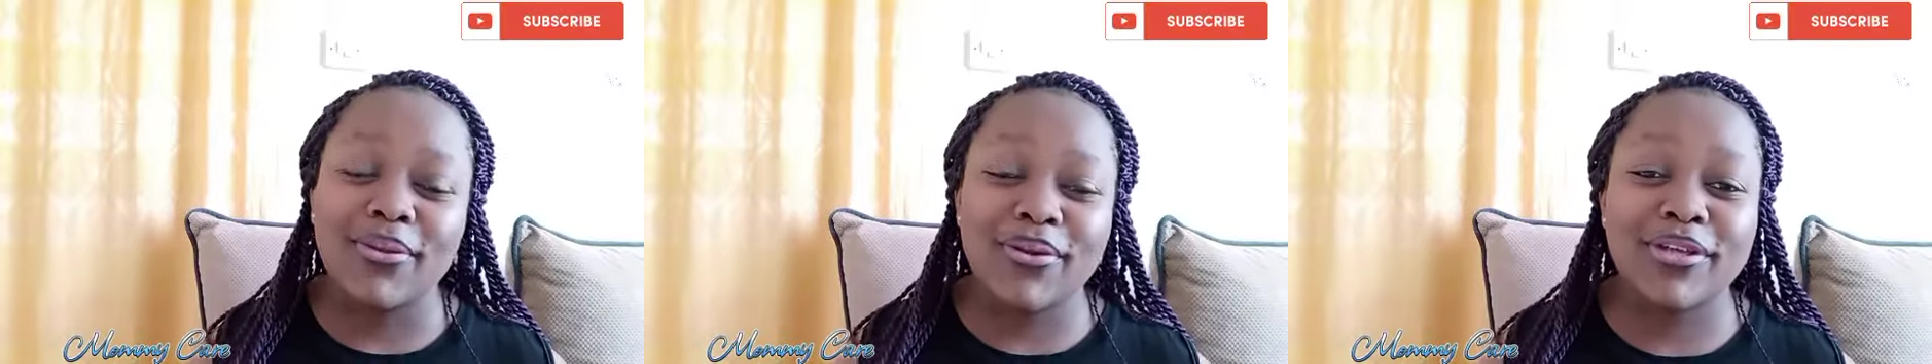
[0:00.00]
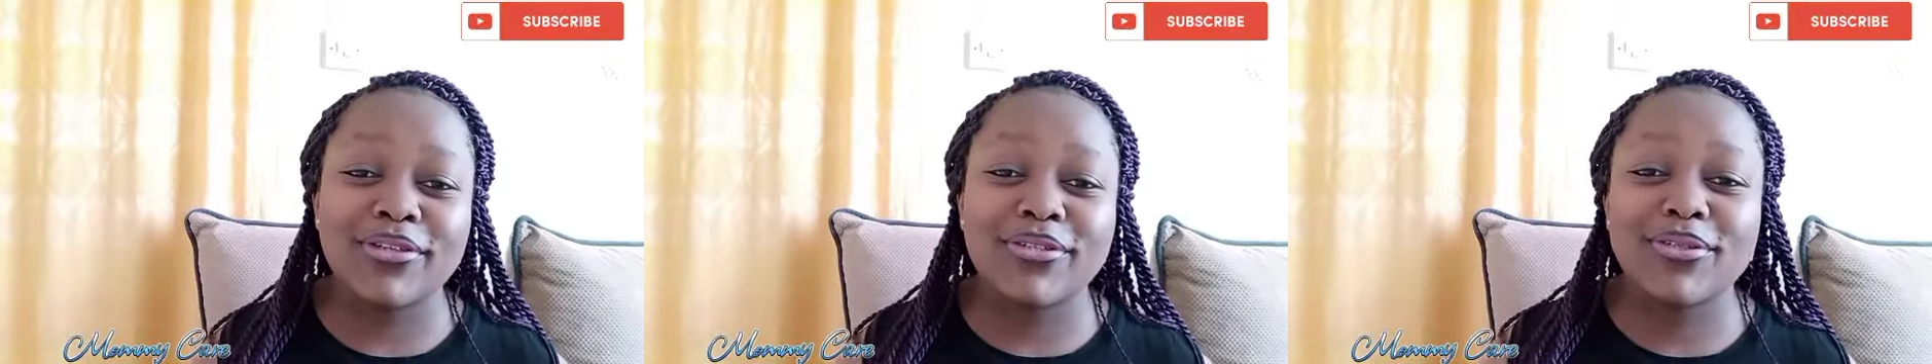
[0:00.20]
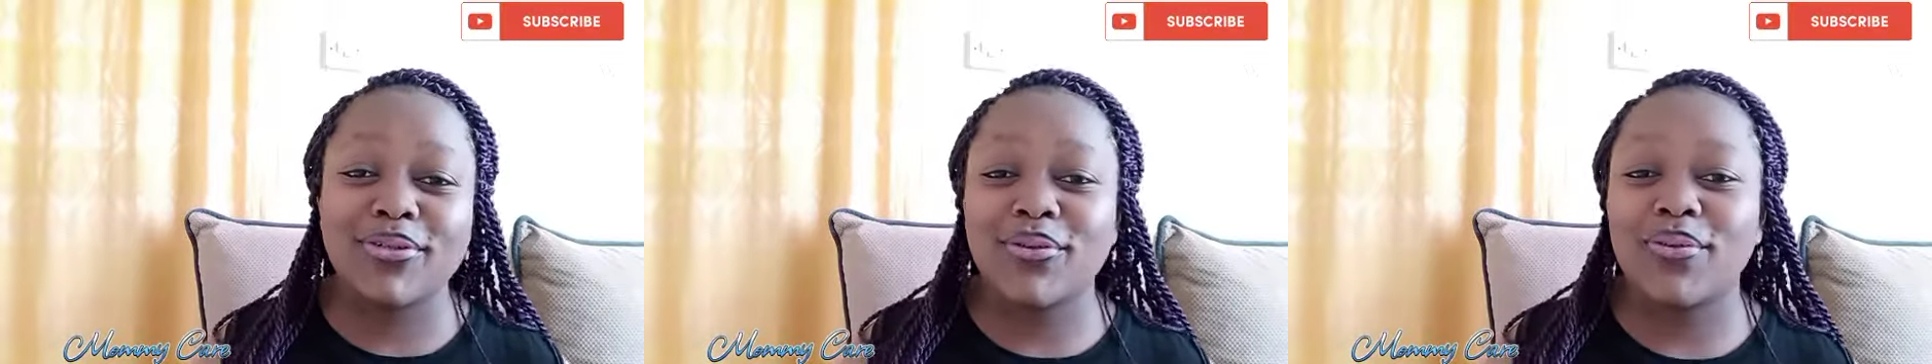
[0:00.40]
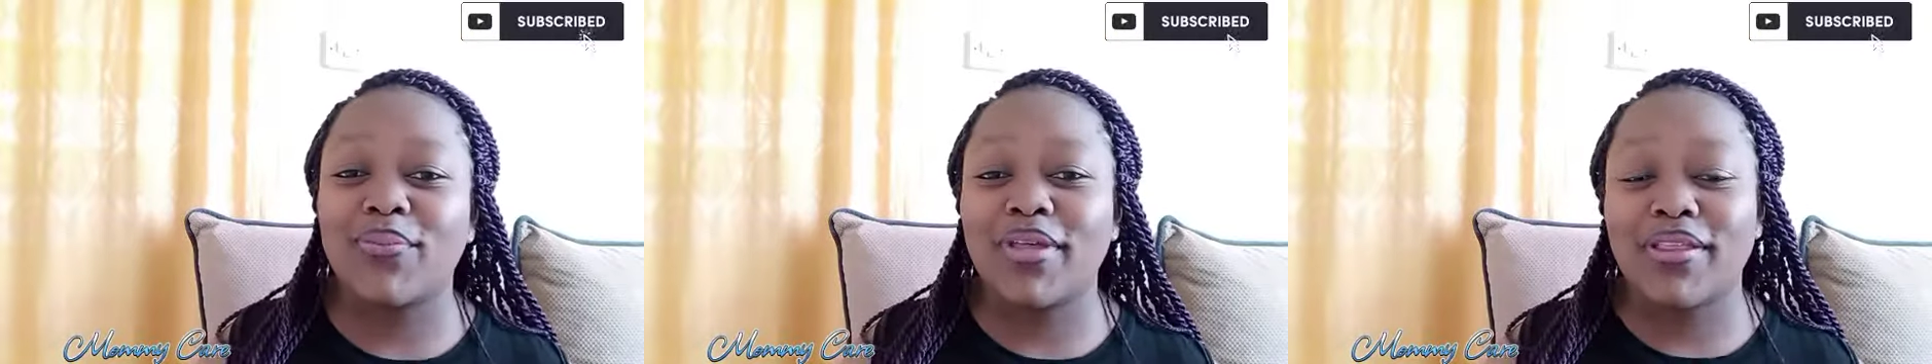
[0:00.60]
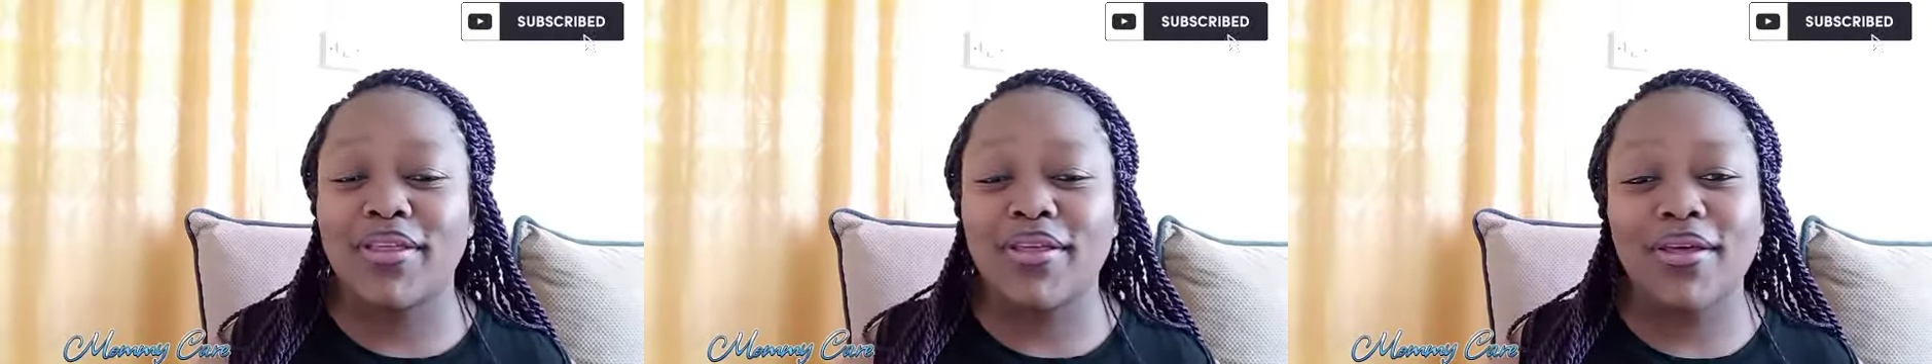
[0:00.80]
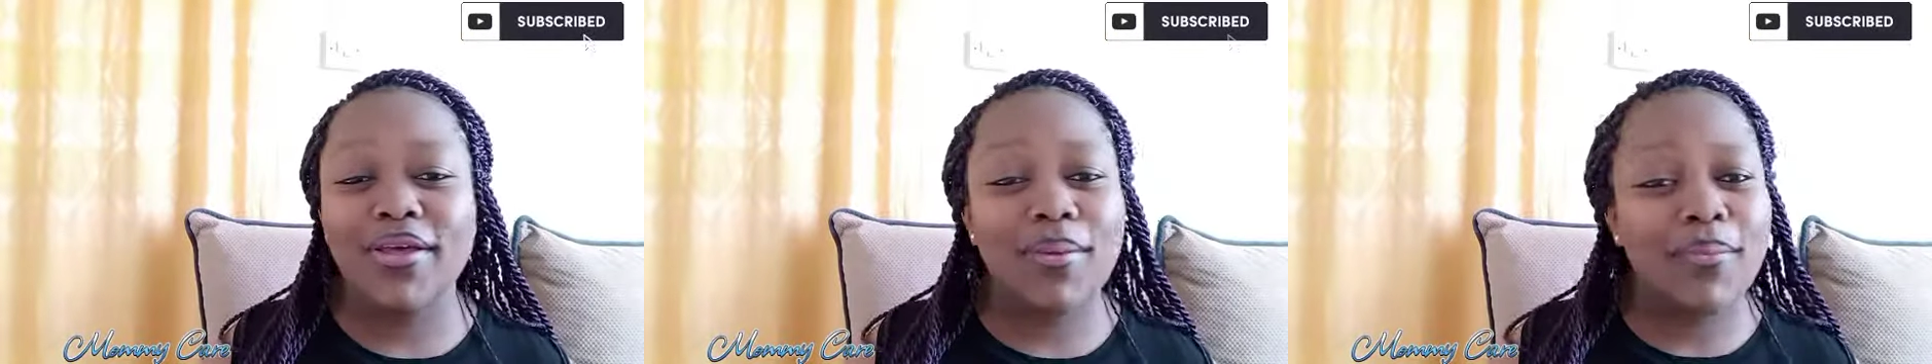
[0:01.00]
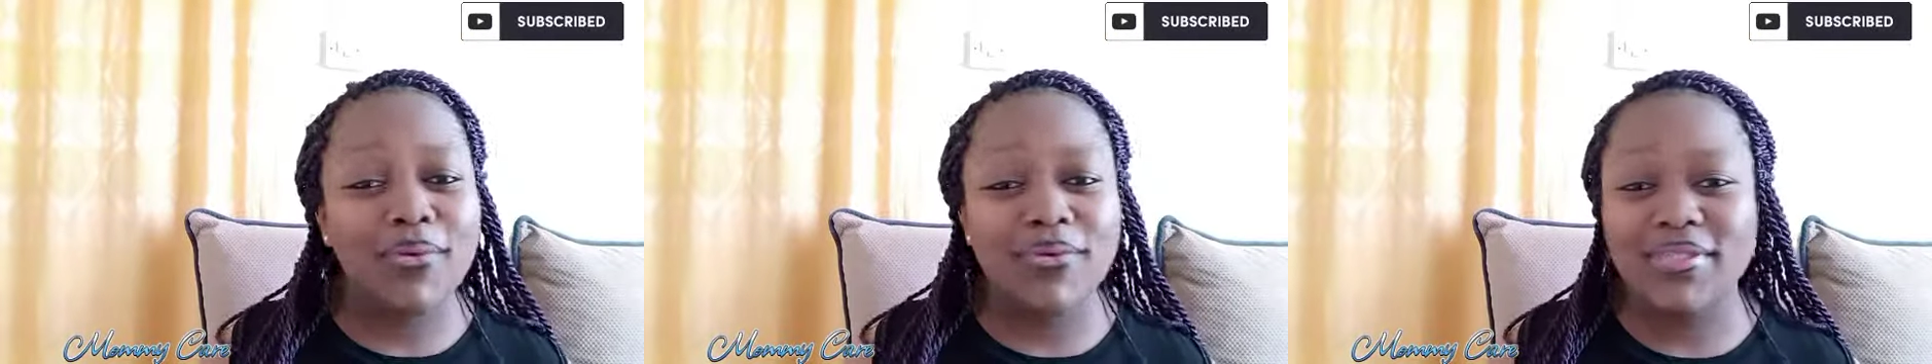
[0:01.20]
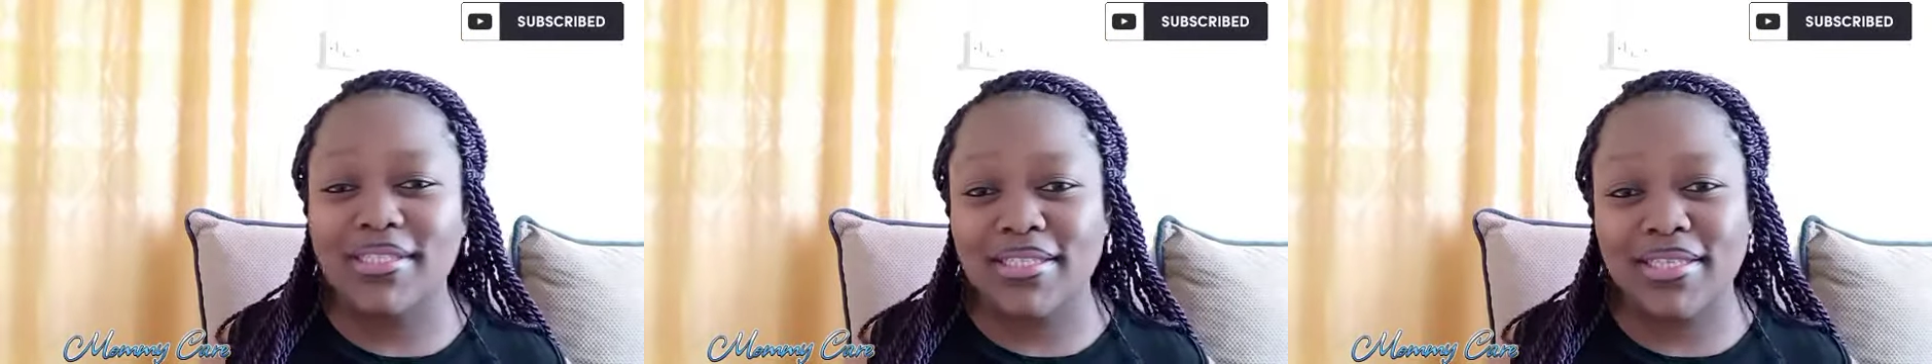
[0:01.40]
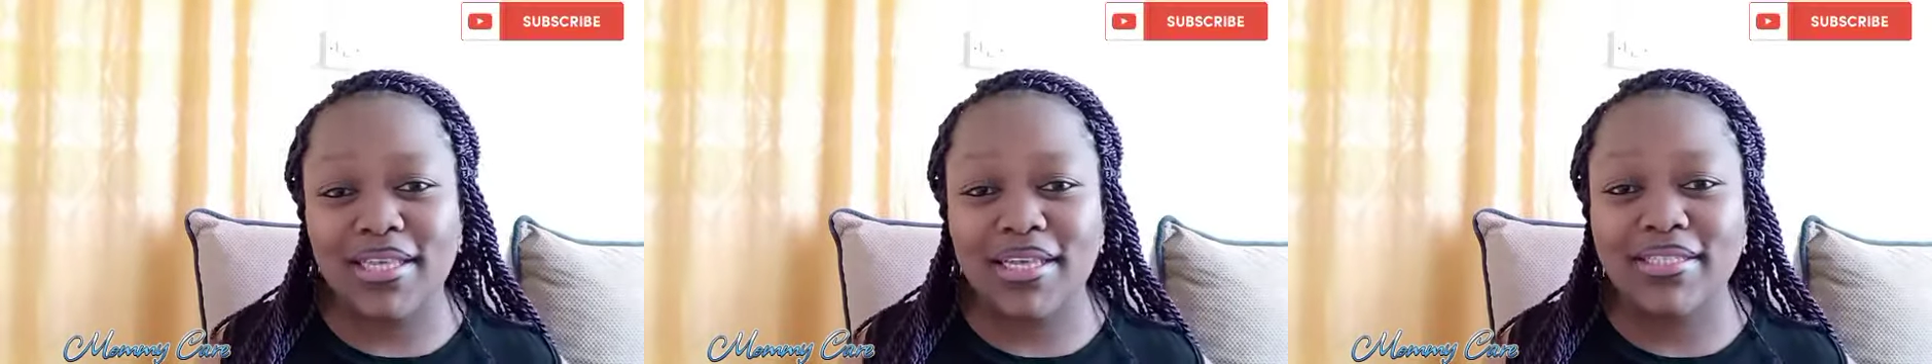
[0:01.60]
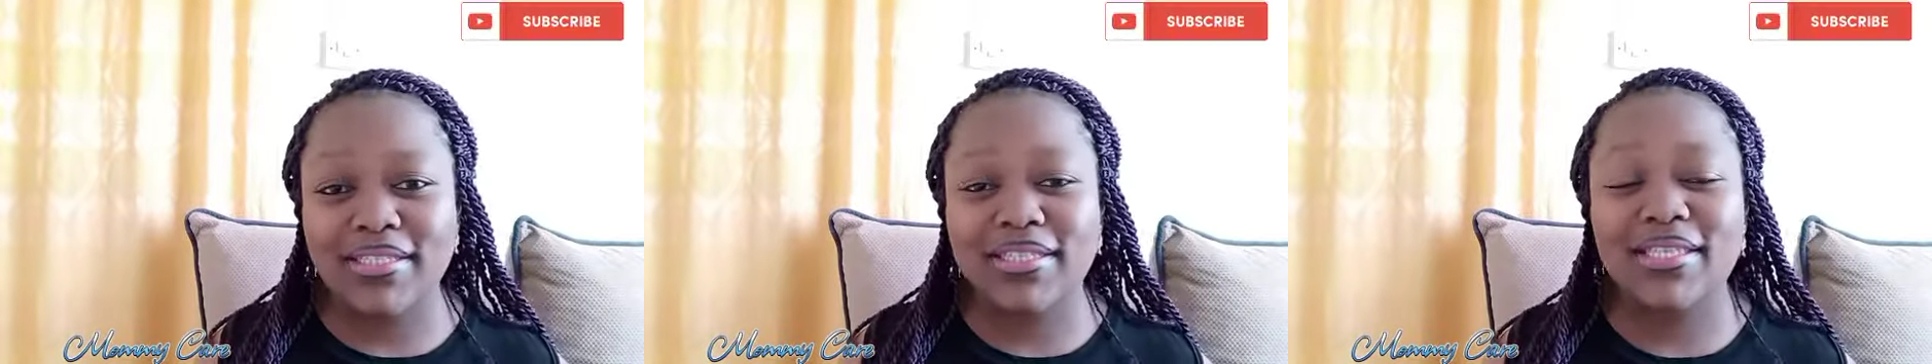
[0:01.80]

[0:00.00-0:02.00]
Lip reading: need to know by the way about CS.